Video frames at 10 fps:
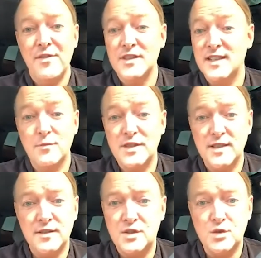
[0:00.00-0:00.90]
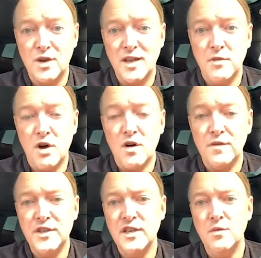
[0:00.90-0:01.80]
and then suddenly we see a stream
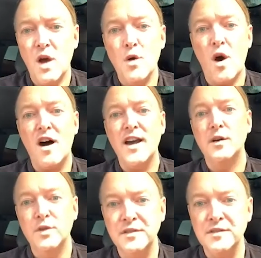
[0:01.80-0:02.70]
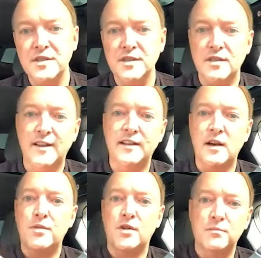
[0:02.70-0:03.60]
of new Ohioans
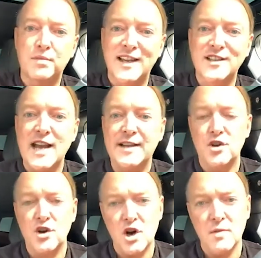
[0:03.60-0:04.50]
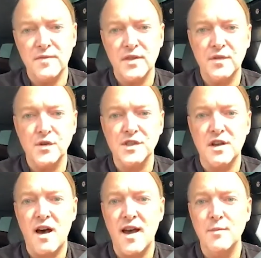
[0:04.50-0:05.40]
signing up on playjack.com for the
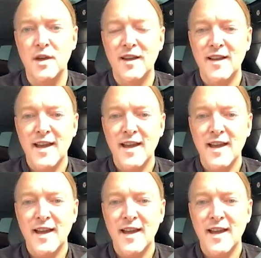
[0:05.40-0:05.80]
first time